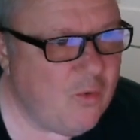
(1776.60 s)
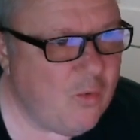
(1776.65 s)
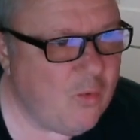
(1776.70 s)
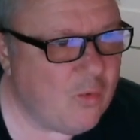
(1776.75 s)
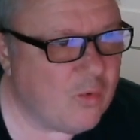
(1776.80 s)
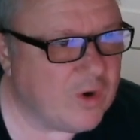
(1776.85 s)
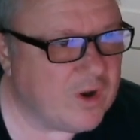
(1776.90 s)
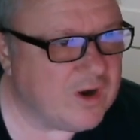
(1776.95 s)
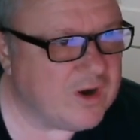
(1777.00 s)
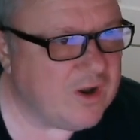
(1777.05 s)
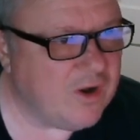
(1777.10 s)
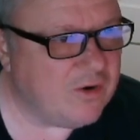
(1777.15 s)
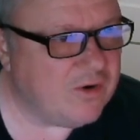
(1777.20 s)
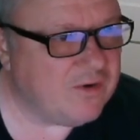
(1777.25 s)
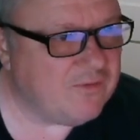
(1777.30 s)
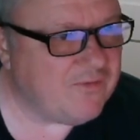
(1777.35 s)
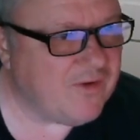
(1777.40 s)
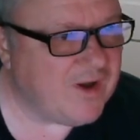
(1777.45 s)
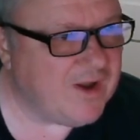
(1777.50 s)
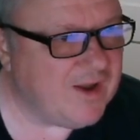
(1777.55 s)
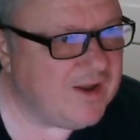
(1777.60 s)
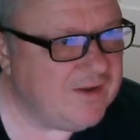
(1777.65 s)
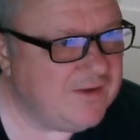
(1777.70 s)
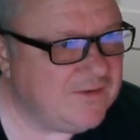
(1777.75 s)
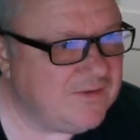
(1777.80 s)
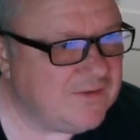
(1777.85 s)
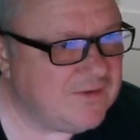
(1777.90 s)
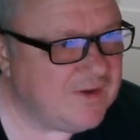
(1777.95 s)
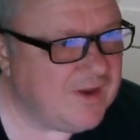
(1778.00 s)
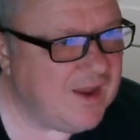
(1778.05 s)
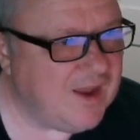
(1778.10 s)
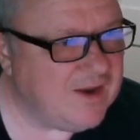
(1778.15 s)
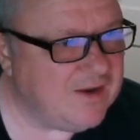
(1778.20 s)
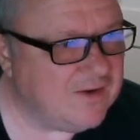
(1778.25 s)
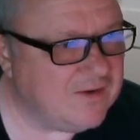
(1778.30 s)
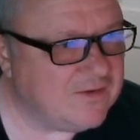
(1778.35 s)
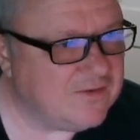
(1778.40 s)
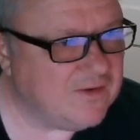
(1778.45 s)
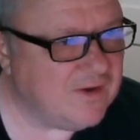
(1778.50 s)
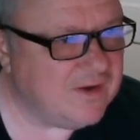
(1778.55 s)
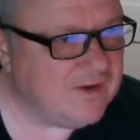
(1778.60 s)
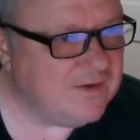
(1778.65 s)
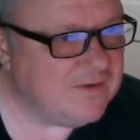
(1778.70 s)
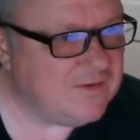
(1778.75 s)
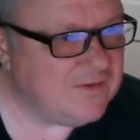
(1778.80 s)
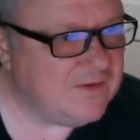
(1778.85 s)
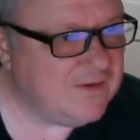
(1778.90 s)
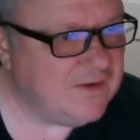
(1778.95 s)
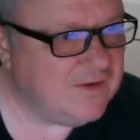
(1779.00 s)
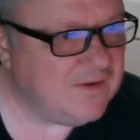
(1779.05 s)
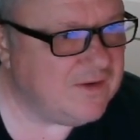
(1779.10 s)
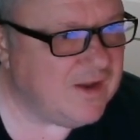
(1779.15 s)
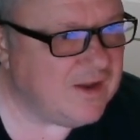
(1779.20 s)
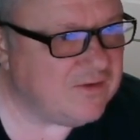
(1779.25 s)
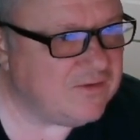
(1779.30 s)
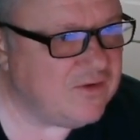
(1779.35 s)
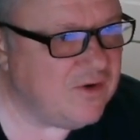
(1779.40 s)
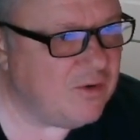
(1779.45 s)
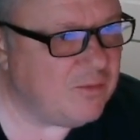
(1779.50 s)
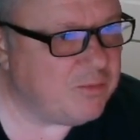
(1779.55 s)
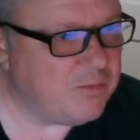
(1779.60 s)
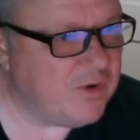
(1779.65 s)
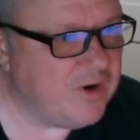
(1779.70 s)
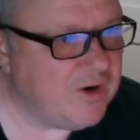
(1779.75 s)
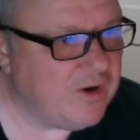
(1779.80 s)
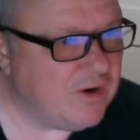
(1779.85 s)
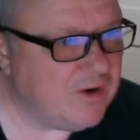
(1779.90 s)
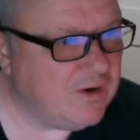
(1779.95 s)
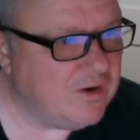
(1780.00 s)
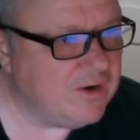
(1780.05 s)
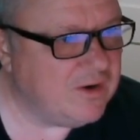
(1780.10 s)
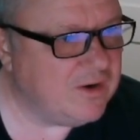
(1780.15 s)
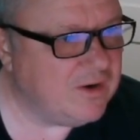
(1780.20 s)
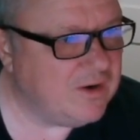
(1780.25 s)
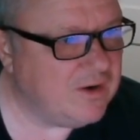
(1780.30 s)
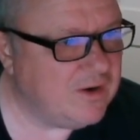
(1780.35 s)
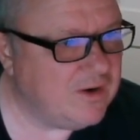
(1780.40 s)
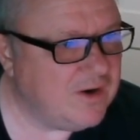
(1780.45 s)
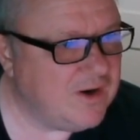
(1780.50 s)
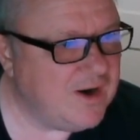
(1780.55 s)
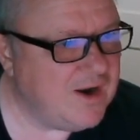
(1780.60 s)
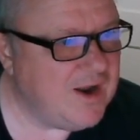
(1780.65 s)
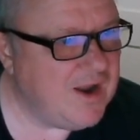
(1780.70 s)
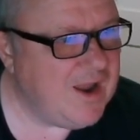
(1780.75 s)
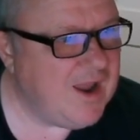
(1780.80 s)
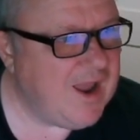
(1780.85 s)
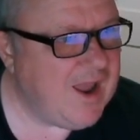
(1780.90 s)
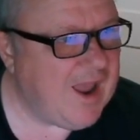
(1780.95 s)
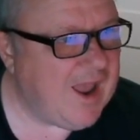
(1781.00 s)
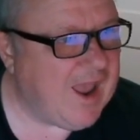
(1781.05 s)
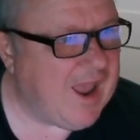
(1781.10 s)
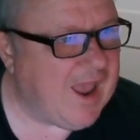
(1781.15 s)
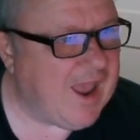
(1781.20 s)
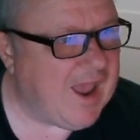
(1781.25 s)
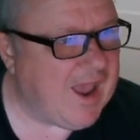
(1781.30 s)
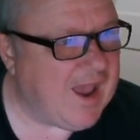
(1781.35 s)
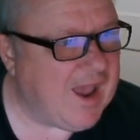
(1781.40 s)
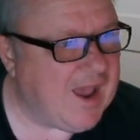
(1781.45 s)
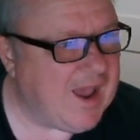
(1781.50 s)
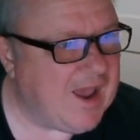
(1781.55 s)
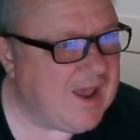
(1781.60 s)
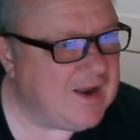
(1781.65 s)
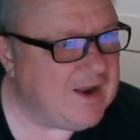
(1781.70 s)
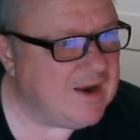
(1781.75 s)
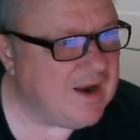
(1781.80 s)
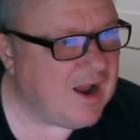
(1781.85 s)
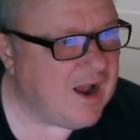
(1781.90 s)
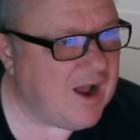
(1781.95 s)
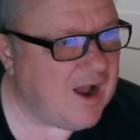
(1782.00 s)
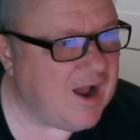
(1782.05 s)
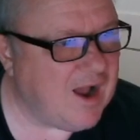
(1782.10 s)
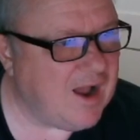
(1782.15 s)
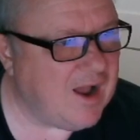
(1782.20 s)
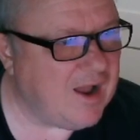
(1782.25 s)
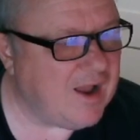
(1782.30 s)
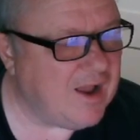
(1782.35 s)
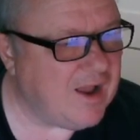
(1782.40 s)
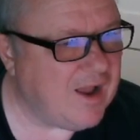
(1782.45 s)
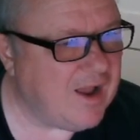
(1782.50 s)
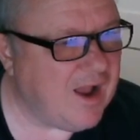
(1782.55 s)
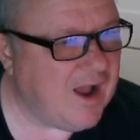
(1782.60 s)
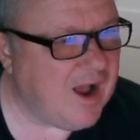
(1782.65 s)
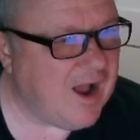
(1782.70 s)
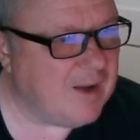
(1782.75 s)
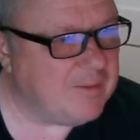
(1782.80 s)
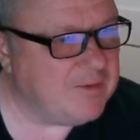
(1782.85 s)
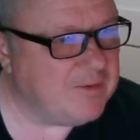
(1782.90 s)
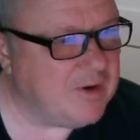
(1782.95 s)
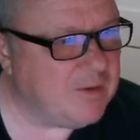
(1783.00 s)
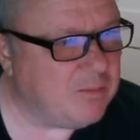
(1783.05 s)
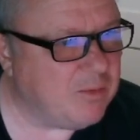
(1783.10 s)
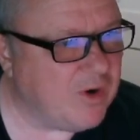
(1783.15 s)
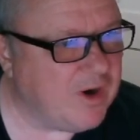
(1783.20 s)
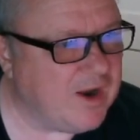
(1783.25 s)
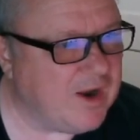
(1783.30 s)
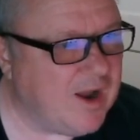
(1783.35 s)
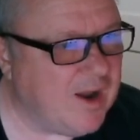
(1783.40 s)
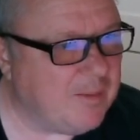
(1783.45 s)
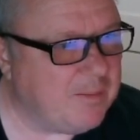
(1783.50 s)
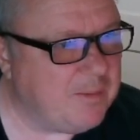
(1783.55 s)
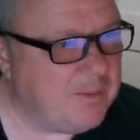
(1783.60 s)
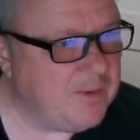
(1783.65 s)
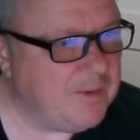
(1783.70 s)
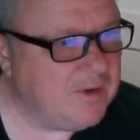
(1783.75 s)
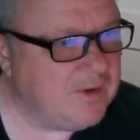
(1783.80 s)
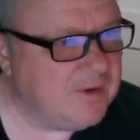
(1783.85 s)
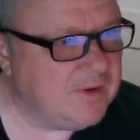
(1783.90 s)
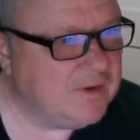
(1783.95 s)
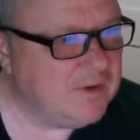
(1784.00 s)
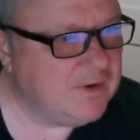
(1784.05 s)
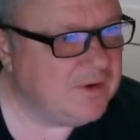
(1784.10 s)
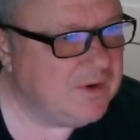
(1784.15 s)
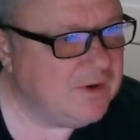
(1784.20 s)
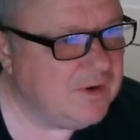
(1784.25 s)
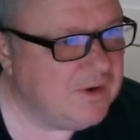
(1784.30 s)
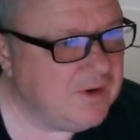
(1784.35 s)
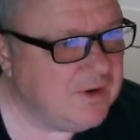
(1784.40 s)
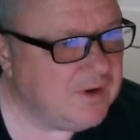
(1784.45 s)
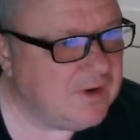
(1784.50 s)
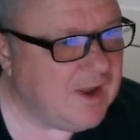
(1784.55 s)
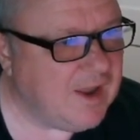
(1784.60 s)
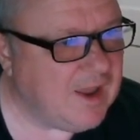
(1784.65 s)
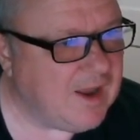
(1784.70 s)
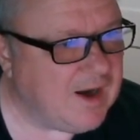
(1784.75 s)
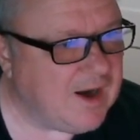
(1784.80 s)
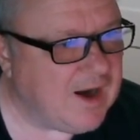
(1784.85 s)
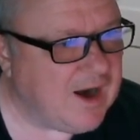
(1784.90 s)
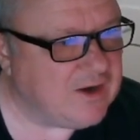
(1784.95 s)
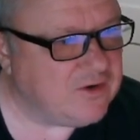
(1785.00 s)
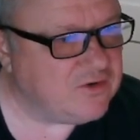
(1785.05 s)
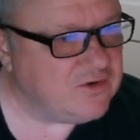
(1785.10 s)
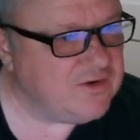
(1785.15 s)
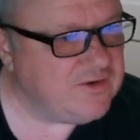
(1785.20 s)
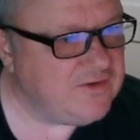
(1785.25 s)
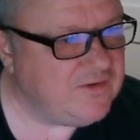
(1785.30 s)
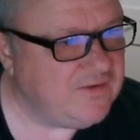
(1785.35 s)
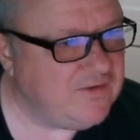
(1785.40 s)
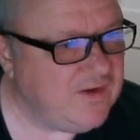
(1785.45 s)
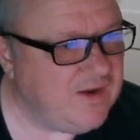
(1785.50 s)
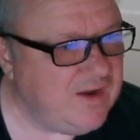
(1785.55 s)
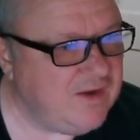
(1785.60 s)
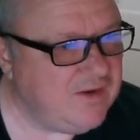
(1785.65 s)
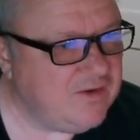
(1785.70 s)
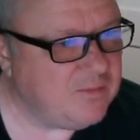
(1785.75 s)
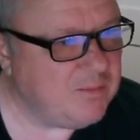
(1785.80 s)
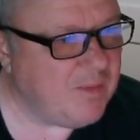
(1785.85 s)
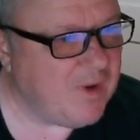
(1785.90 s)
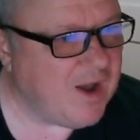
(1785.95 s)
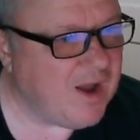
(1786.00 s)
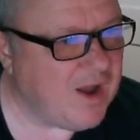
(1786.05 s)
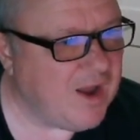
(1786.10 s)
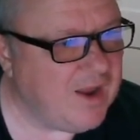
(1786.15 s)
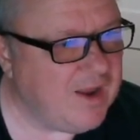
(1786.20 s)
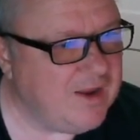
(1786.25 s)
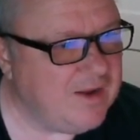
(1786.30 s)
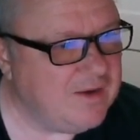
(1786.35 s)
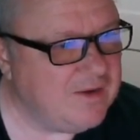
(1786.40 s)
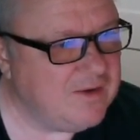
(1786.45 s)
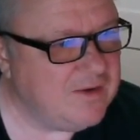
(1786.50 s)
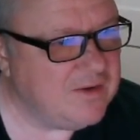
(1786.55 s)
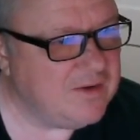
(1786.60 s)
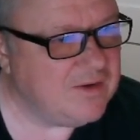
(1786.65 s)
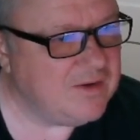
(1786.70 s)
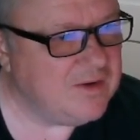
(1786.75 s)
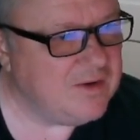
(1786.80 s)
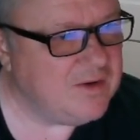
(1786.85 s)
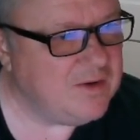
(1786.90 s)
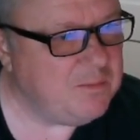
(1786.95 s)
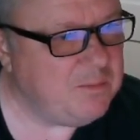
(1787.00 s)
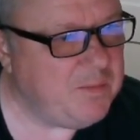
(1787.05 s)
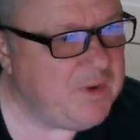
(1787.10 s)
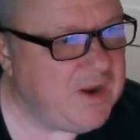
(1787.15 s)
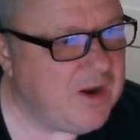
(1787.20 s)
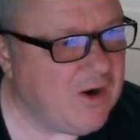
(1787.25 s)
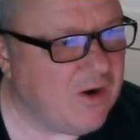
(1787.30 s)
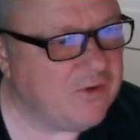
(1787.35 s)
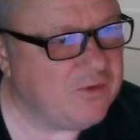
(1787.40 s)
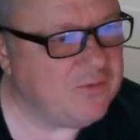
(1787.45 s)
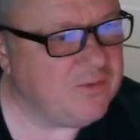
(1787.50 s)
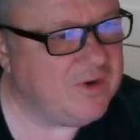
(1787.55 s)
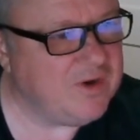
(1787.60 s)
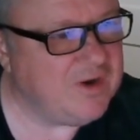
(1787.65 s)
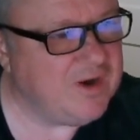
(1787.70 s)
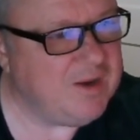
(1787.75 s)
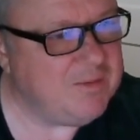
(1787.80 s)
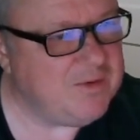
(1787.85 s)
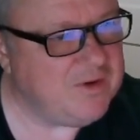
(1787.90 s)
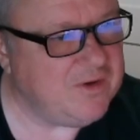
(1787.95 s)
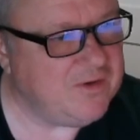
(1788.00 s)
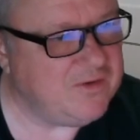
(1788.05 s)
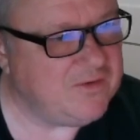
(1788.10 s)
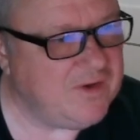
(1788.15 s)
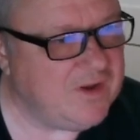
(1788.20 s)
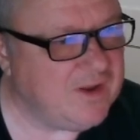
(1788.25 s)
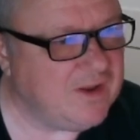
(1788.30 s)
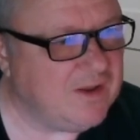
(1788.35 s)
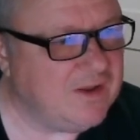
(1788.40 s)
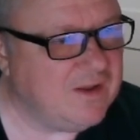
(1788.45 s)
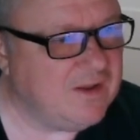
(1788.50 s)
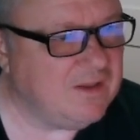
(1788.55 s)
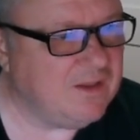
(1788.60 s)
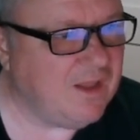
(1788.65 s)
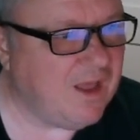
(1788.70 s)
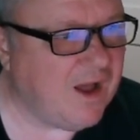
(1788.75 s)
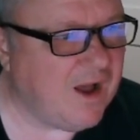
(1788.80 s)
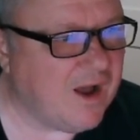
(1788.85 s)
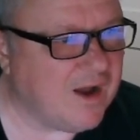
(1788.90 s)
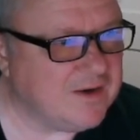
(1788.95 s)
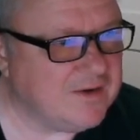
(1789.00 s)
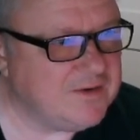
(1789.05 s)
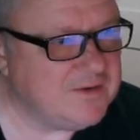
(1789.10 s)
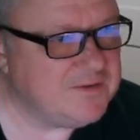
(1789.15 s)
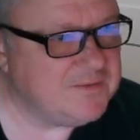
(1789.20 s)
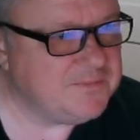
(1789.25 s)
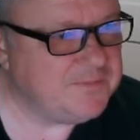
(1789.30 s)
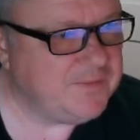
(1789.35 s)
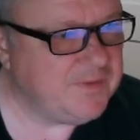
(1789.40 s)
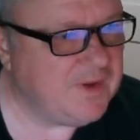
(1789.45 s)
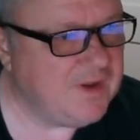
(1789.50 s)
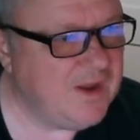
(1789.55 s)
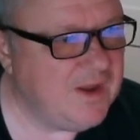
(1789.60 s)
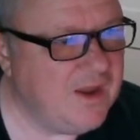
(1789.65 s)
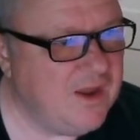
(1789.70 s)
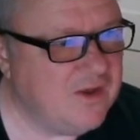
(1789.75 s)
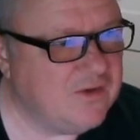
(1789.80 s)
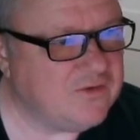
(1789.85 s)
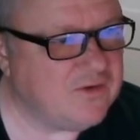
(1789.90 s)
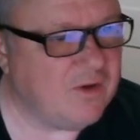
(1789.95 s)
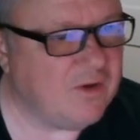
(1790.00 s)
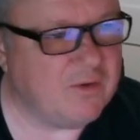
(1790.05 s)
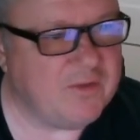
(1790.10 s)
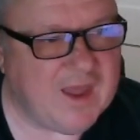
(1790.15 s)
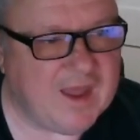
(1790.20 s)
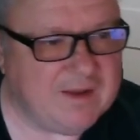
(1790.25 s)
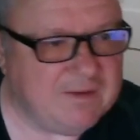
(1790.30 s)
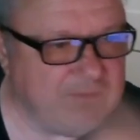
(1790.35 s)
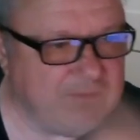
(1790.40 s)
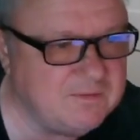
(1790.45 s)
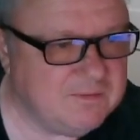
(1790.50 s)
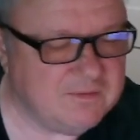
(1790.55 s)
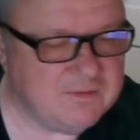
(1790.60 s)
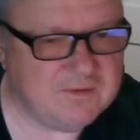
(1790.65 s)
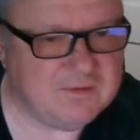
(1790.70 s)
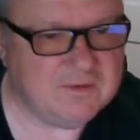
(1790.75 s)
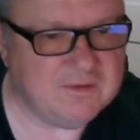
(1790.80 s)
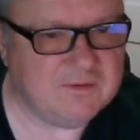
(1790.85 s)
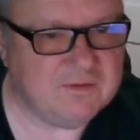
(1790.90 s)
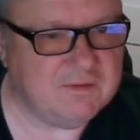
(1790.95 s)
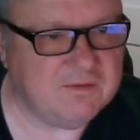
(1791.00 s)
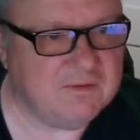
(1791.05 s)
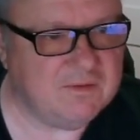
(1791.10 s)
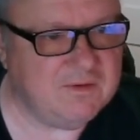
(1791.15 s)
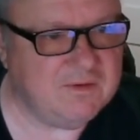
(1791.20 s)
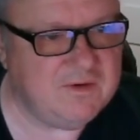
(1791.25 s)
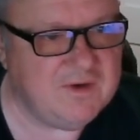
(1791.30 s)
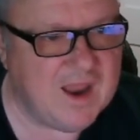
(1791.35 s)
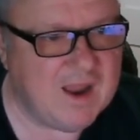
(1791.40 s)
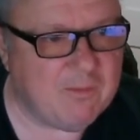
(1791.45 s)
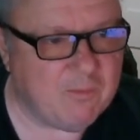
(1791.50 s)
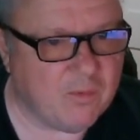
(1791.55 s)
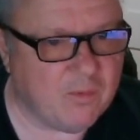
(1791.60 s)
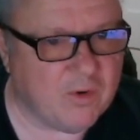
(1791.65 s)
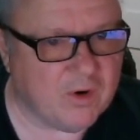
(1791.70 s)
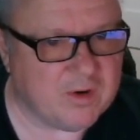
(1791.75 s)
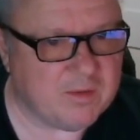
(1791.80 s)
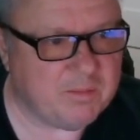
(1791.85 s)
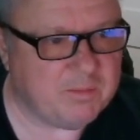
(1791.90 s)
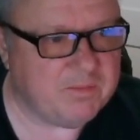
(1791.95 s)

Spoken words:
We're going to go to device, and you can say have no printer, and I'm going to bring up, and it actually sees my BR3D, but you see it locked. So that network